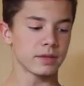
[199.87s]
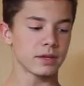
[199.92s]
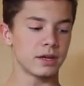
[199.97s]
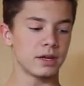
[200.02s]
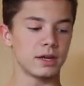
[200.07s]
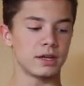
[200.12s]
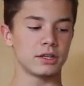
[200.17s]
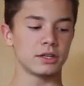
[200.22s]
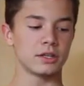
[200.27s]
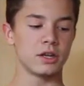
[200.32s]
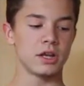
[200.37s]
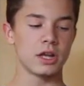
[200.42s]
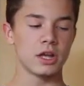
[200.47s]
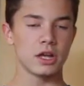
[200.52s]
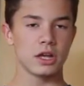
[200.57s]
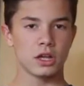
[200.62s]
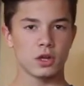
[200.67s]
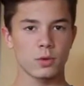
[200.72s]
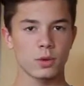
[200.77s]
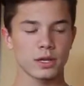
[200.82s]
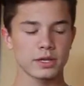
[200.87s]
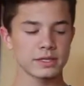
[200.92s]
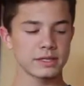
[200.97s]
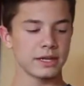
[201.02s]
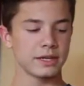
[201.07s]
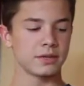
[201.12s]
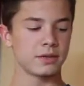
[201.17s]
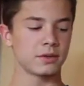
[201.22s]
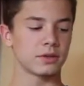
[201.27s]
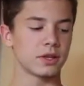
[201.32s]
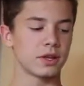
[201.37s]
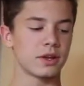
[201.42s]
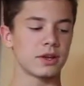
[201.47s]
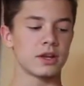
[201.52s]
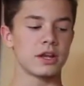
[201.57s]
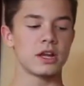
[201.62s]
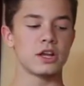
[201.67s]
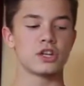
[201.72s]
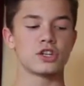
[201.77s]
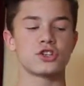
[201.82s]
Uh, quick side note
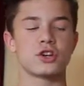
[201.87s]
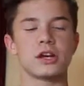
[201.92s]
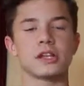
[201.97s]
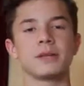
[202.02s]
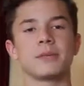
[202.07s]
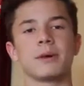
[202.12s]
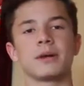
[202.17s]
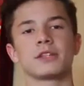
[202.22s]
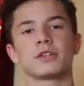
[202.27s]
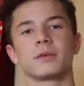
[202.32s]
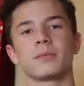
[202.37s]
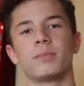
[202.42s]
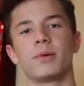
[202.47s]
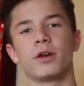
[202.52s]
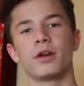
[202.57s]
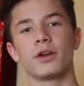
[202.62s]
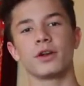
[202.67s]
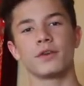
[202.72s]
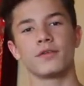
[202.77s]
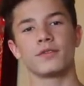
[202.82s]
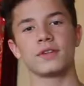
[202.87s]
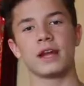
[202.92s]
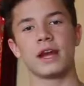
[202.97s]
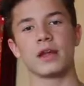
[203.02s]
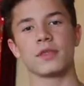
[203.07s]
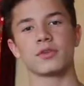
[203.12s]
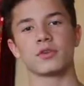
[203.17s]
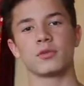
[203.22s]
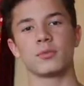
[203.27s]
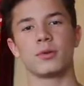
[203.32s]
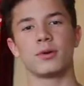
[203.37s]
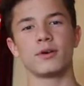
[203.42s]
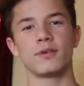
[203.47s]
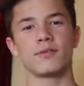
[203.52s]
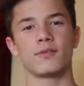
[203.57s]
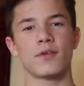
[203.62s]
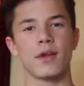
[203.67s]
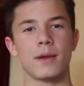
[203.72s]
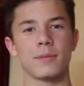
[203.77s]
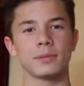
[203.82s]
there, trilobites are part of the arthropod
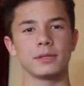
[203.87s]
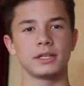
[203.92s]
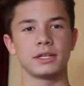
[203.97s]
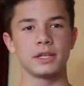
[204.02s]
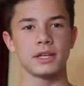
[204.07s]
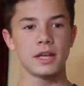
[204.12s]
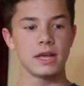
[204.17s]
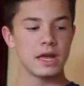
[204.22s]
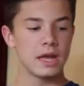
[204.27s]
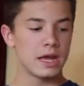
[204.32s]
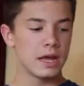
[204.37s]
family,